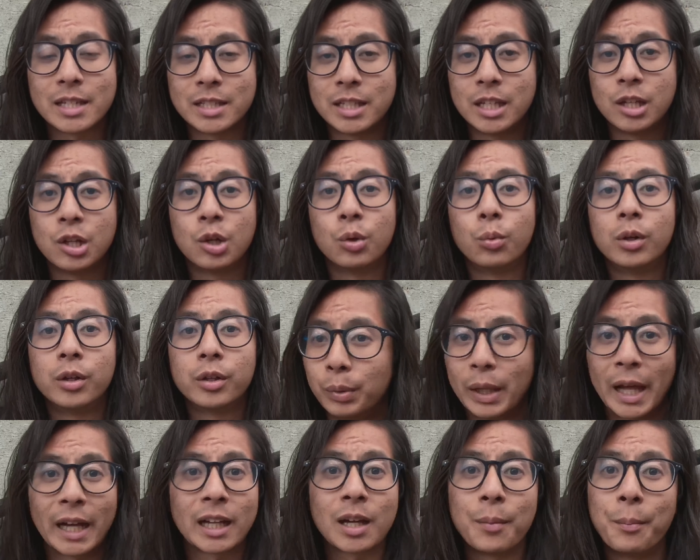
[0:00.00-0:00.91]
dealing
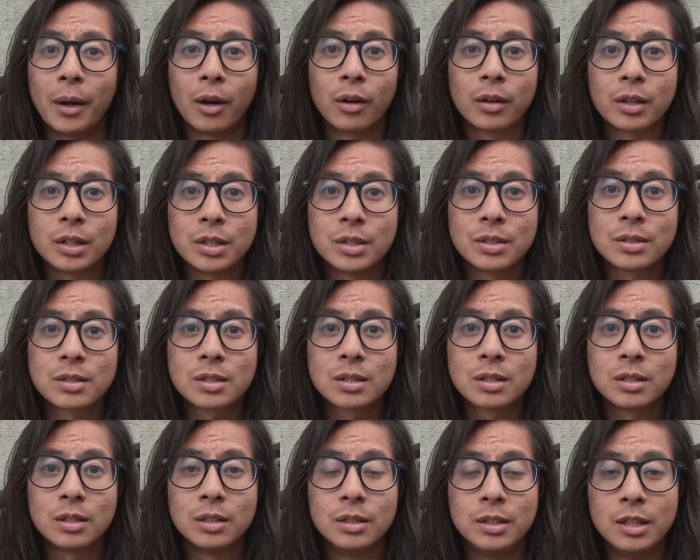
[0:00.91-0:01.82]
with Black
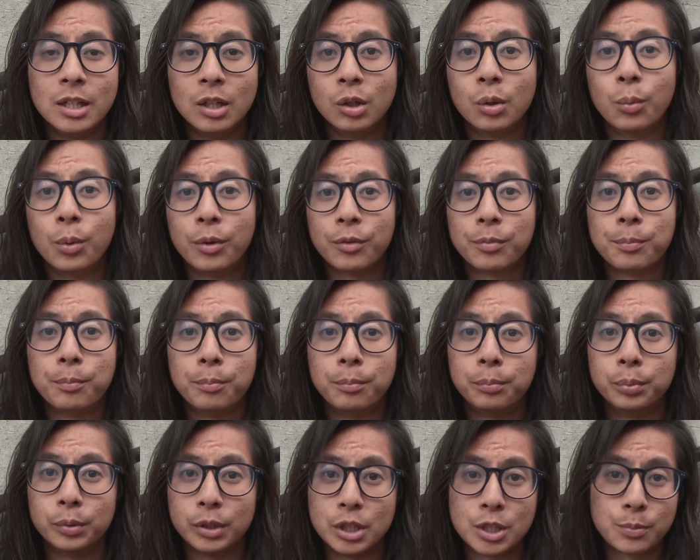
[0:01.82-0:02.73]
Americans, dealing with
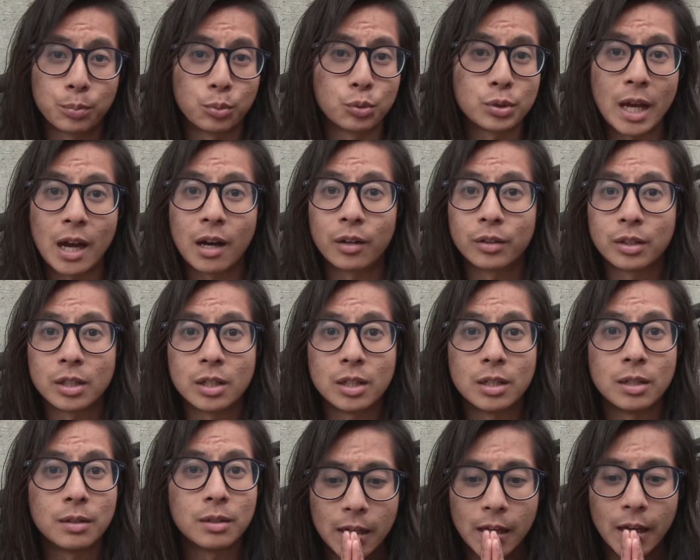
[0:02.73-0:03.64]
police
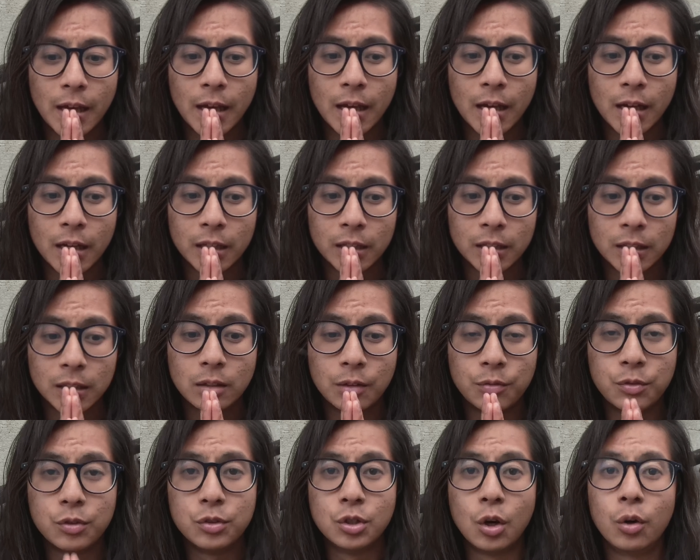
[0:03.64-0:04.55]
brutality. And
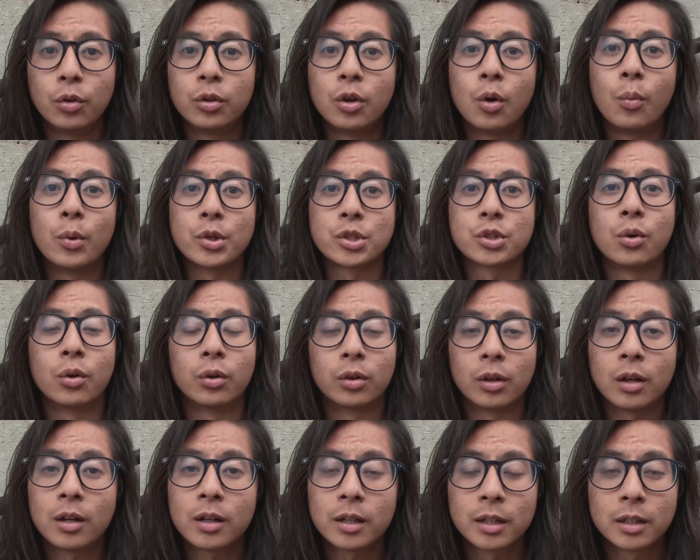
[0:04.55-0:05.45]
if you don't know what's
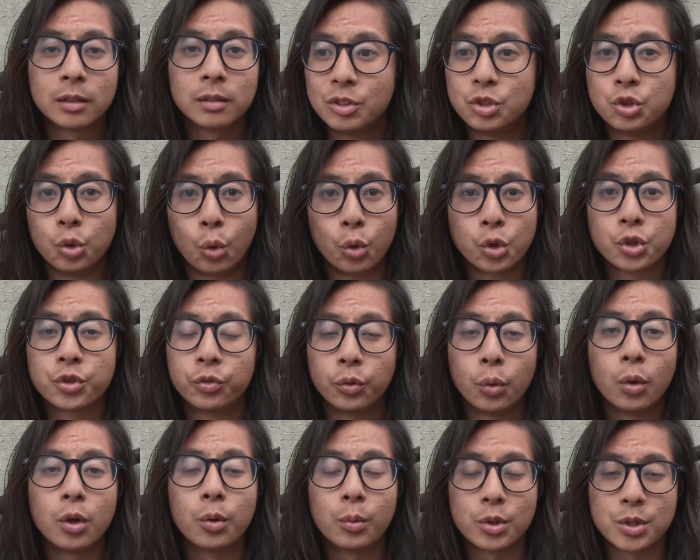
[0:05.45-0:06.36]
going on, George
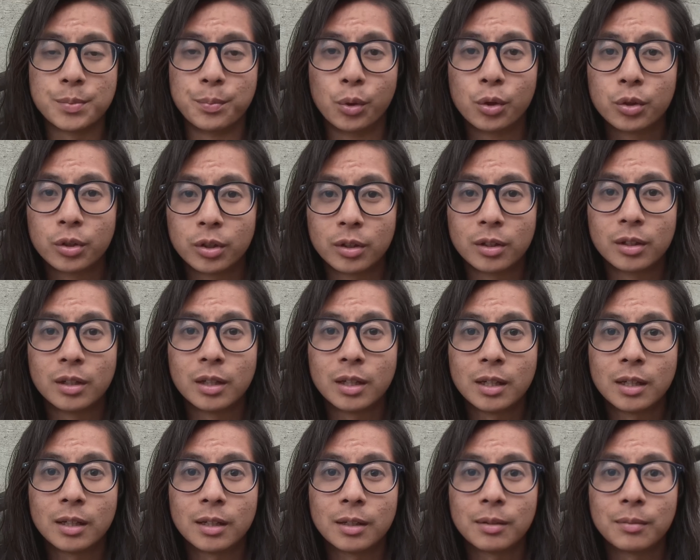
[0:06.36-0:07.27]
Floyd was murdered
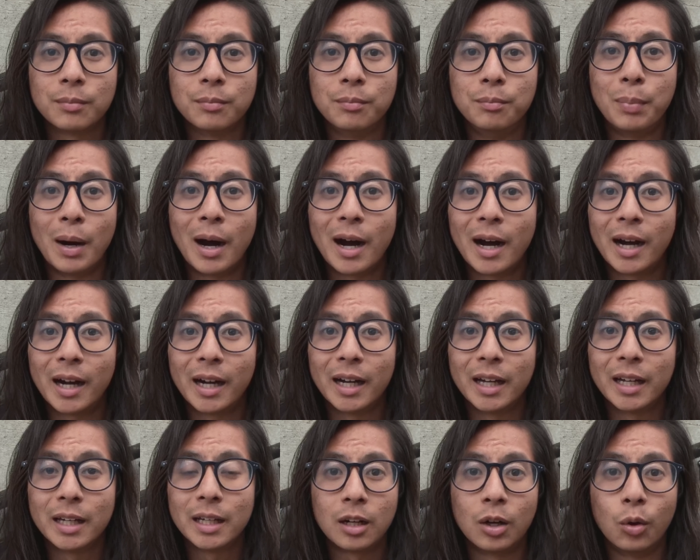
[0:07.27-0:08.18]

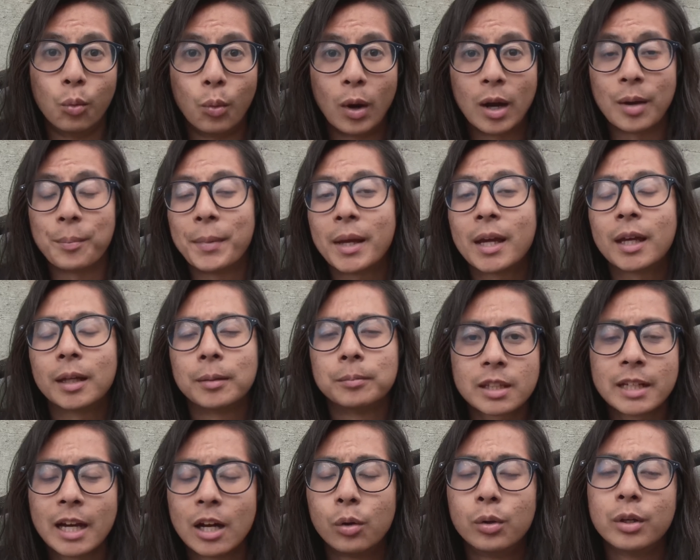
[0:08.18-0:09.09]
by a white
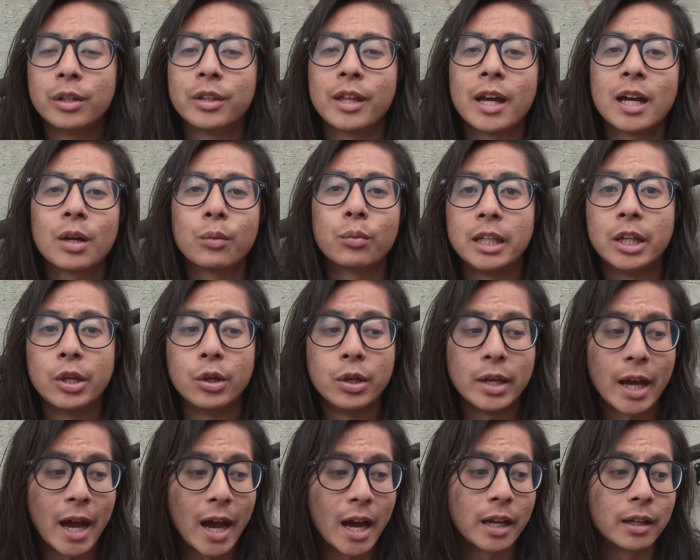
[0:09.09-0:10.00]
man. Not only that,
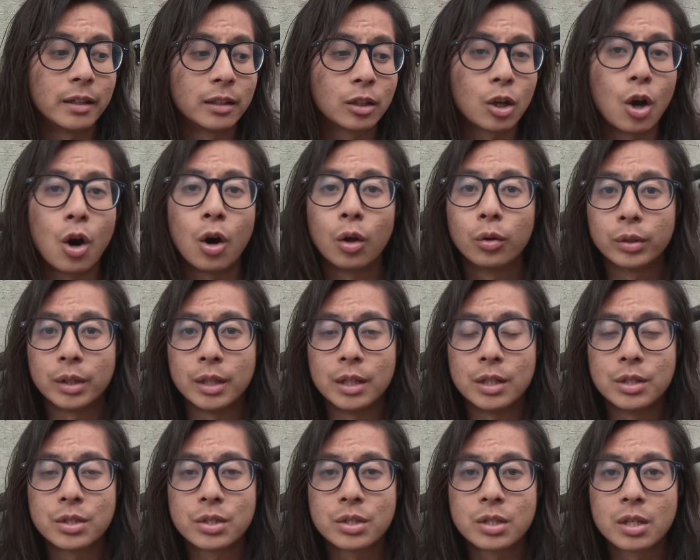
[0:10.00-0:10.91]
he had
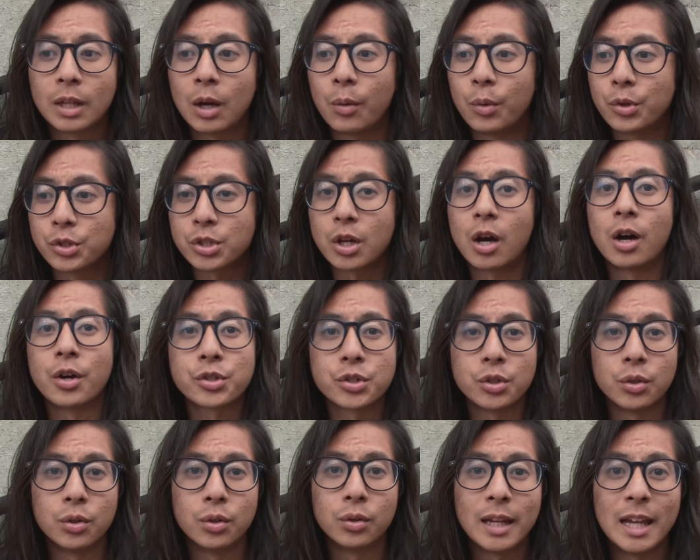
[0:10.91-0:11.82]
colleagues that was
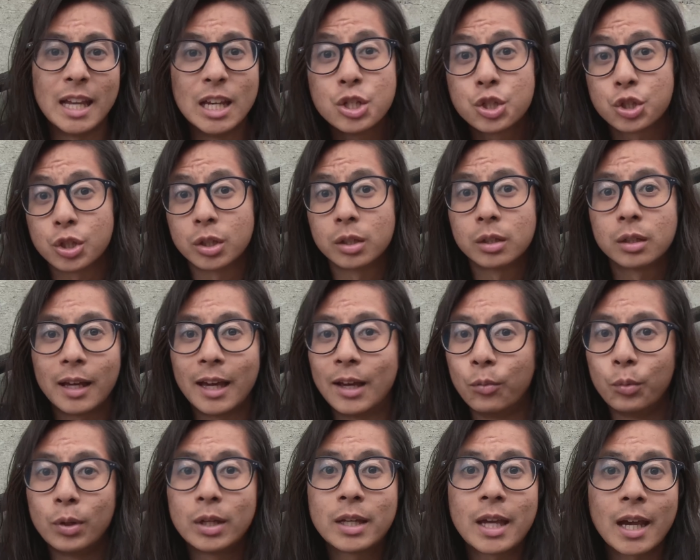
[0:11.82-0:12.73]
also Asian,
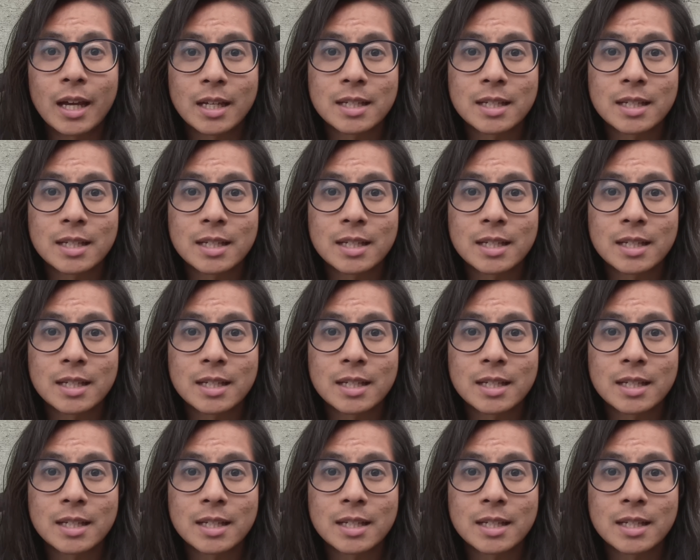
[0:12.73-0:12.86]
and we can't